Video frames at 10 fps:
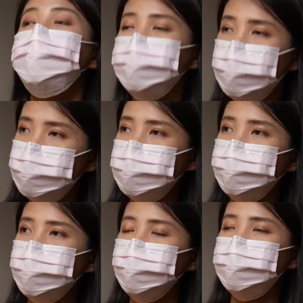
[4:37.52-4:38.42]
For
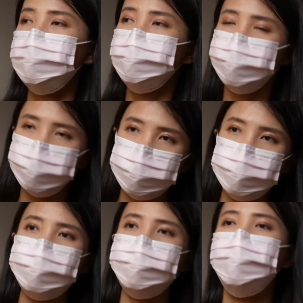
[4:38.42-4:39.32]
example,
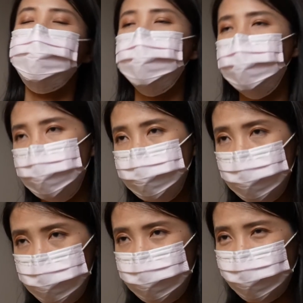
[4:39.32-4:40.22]
fatigue was the co
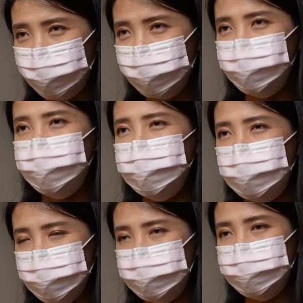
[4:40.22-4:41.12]
most commonly
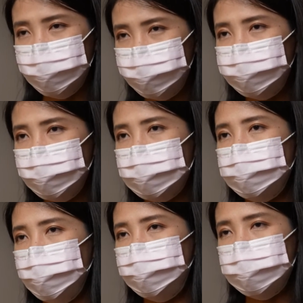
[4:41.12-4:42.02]
reported side effect
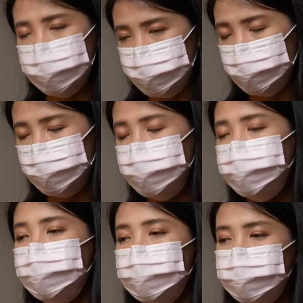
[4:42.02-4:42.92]
in our study.
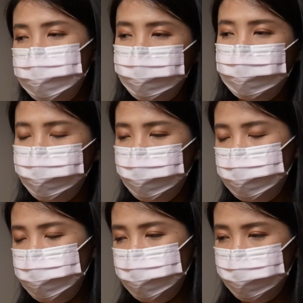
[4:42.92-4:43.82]
So that
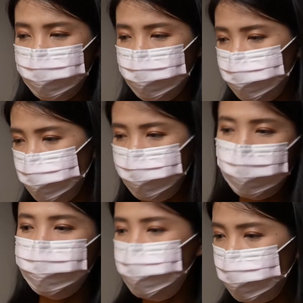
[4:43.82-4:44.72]
was um,
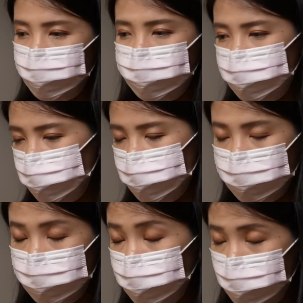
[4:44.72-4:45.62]
around 20
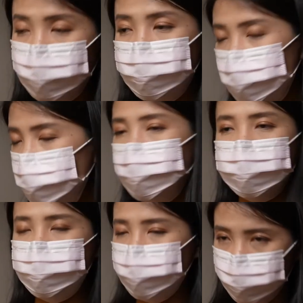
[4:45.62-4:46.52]
more than
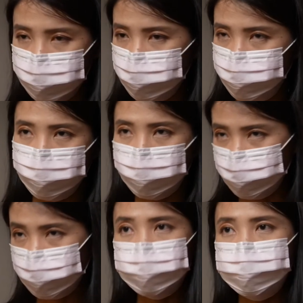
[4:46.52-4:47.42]
20% patients
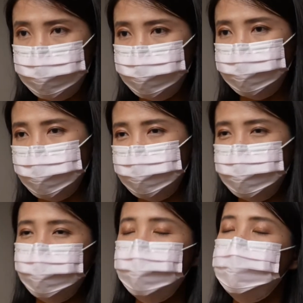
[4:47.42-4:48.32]
reported that side
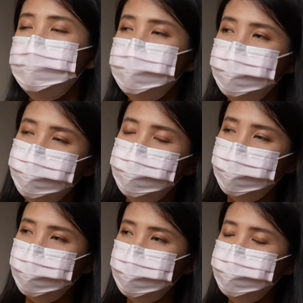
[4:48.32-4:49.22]
effect. So those
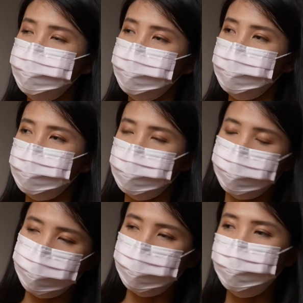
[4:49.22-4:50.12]
are
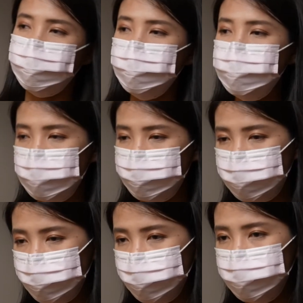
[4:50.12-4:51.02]
kind of the conclusion
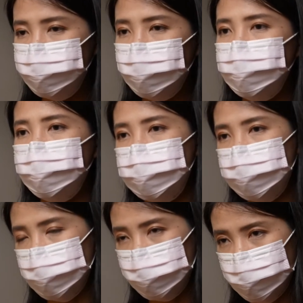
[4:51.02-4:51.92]
from those real-world
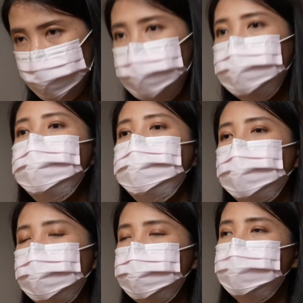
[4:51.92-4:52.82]
studies
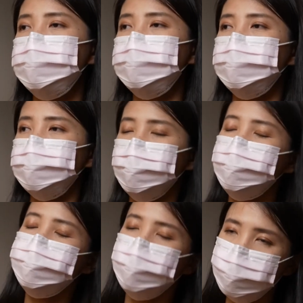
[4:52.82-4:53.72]
that
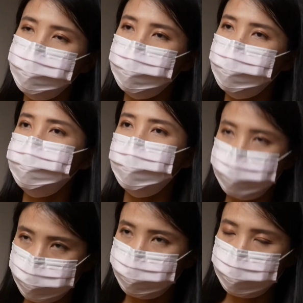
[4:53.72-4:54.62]
confirm the
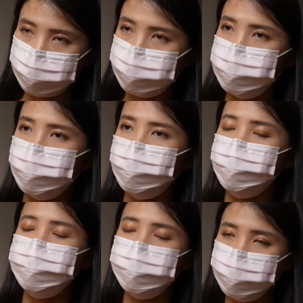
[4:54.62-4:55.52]
effectiveness
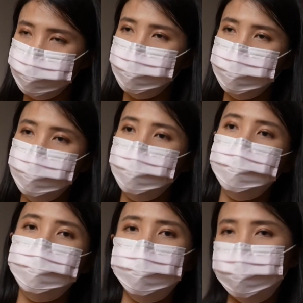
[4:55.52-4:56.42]
of the CGRP
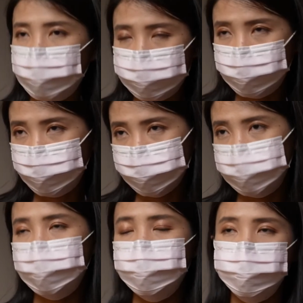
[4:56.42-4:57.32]
monoclonal
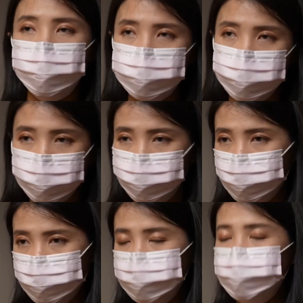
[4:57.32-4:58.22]
antibodies as well as
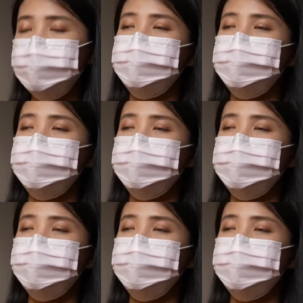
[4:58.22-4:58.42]
gepant.